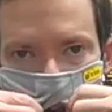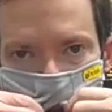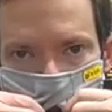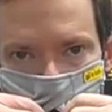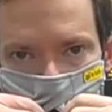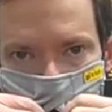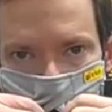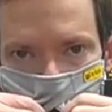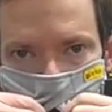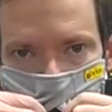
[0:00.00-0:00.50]

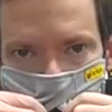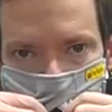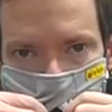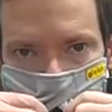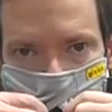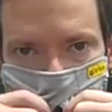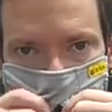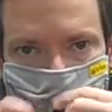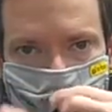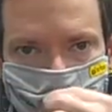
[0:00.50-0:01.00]
and put
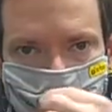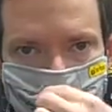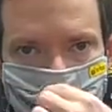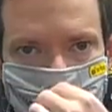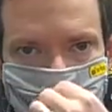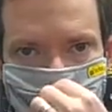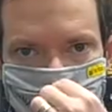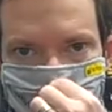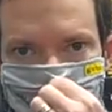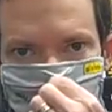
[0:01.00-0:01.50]

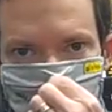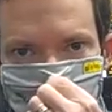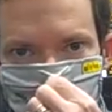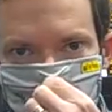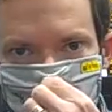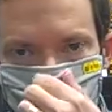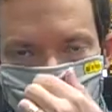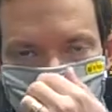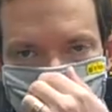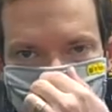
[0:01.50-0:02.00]
the
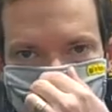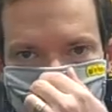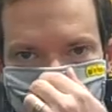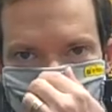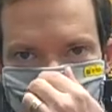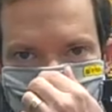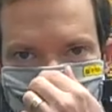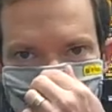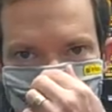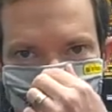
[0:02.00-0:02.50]
instrument
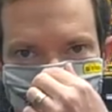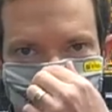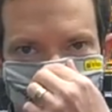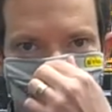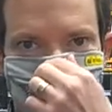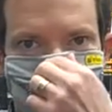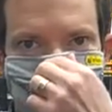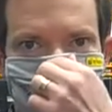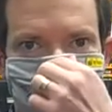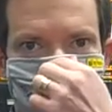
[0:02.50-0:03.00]
in my
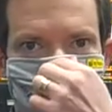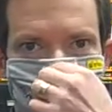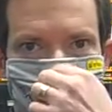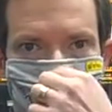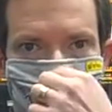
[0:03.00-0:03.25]
mouth.